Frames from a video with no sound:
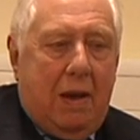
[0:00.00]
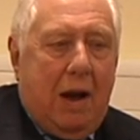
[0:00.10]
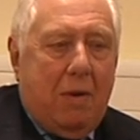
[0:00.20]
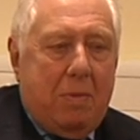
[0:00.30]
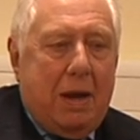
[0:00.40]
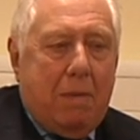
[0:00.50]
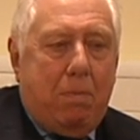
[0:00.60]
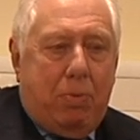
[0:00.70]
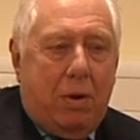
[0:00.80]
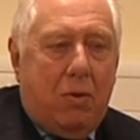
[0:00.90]
I remain a
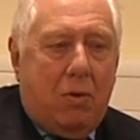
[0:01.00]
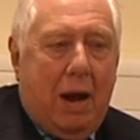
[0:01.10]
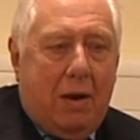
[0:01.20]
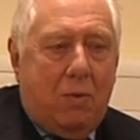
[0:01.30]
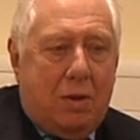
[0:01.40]
pro-Harold